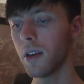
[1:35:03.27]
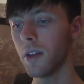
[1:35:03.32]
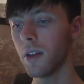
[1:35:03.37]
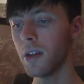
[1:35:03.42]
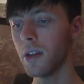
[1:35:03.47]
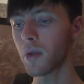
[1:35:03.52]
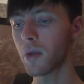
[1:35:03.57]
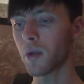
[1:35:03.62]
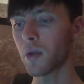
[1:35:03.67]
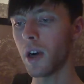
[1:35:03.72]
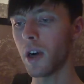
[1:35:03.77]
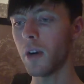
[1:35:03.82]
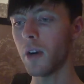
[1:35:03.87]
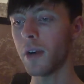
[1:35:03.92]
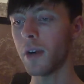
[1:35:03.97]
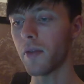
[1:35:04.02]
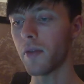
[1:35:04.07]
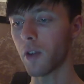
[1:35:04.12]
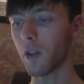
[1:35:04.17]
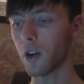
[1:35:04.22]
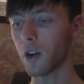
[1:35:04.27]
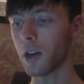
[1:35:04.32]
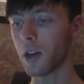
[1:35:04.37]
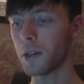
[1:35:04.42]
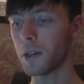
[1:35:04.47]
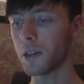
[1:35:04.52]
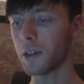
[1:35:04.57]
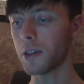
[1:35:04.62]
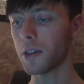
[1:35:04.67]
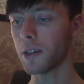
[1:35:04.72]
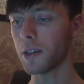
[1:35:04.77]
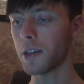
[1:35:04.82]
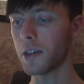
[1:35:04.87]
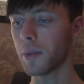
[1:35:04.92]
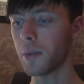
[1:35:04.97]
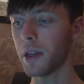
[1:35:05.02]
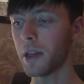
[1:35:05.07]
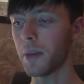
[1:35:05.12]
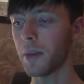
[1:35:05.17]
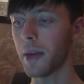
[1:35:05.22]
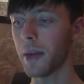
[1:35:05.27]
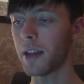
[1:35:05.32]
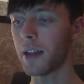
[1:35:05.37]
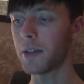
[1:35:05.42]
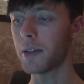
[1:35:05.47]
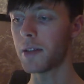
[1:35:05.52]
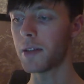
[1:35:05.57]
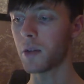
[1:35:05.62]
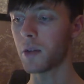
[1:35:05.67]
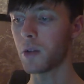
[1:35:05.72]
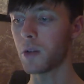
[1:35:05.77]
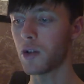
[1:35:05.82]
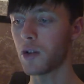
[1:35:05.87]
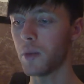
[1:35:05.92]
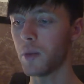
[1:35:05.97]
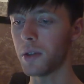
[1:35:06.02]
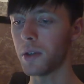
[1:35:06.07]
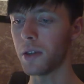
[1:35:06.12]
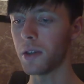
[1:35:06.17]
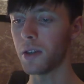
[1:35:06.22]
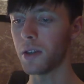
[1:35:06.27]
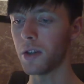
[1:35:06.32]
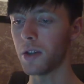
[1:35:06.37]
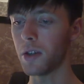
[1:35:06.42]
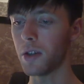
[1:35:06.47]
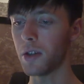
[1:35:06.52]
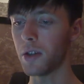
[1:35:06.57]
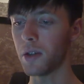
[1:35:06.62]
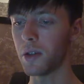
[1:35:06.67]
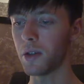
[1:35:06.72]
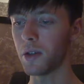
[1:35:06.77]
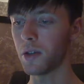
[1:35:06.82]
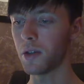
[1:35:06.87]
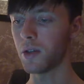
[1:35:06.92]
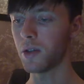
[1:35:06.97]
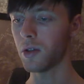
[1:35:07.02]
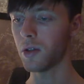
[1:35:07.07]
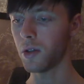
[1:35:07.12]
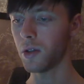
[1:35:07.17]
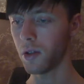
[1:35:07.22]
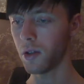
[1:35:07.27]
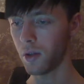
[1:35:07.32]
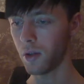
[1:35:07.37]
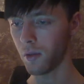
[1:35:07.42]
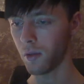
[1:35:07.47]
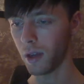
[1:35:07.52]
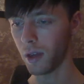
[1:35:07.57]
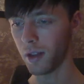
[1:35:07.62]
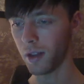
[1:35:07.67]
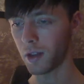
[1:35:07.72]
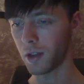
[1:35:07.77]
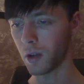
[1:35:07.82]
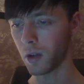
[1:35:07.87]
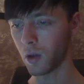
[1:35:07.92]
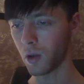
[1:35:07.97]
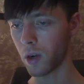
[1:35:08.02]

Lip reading: This requirement for constant assessment and balancing, which opens us to